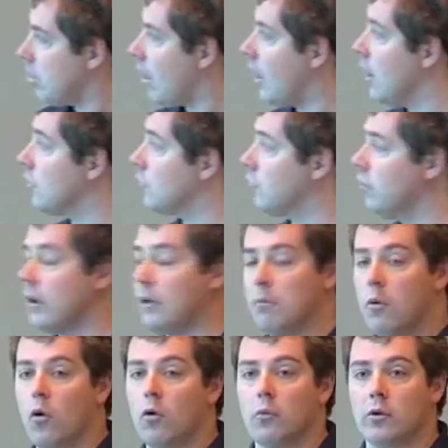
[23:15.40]
And it's really
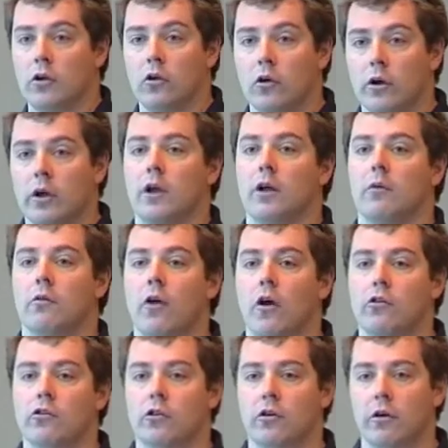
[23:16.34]
important when you're looking at
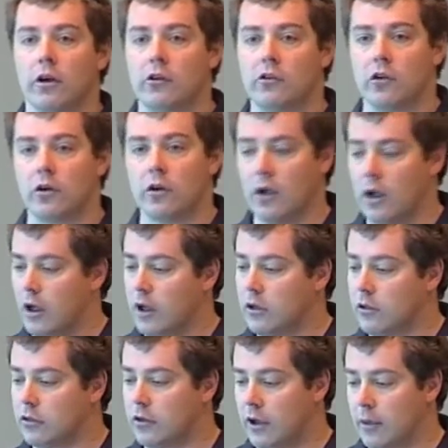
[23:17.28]
those degrees that
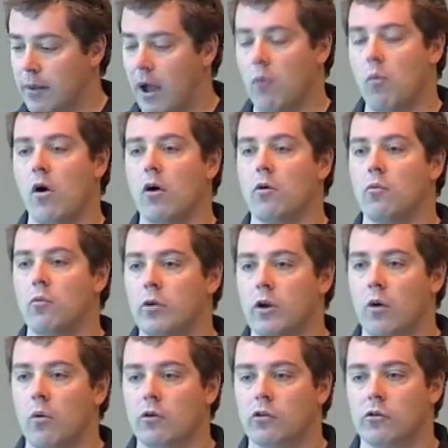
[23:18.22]
you think about what, you
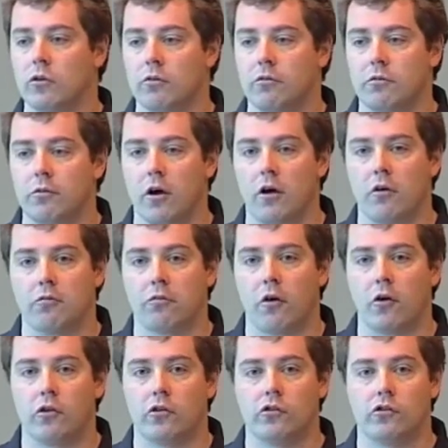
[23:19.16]
know, what sort of uh,
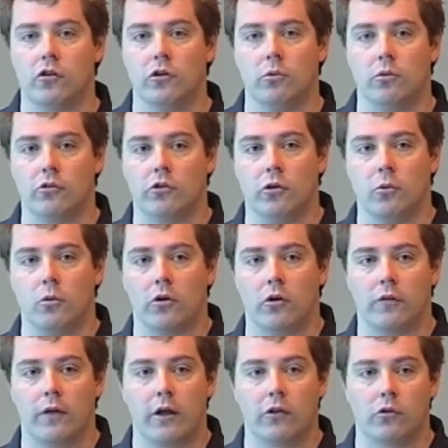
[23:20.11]
focus do you want, do you want
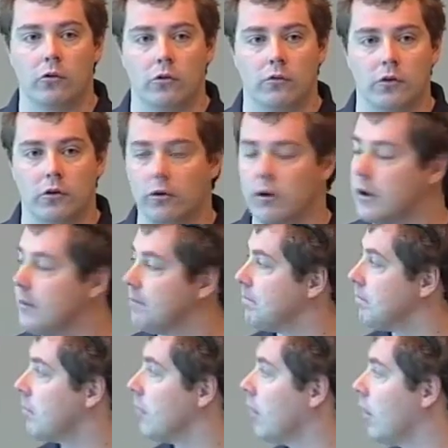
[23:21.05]
on that sort of degree.
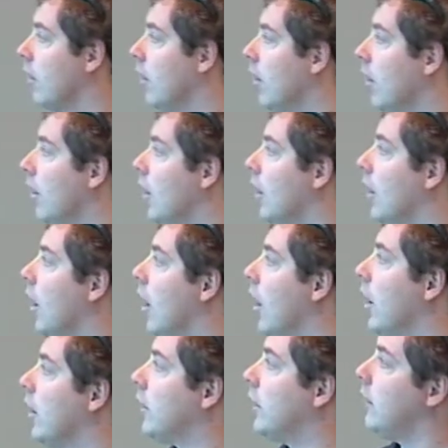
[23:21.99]

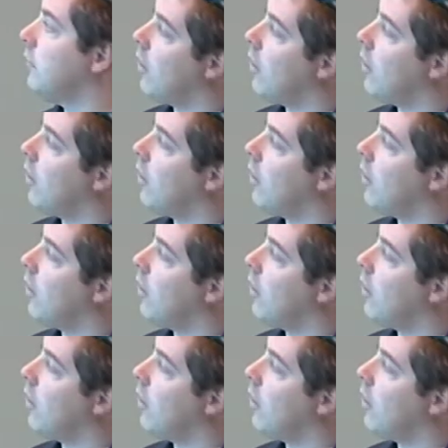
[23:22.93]
Uh, keep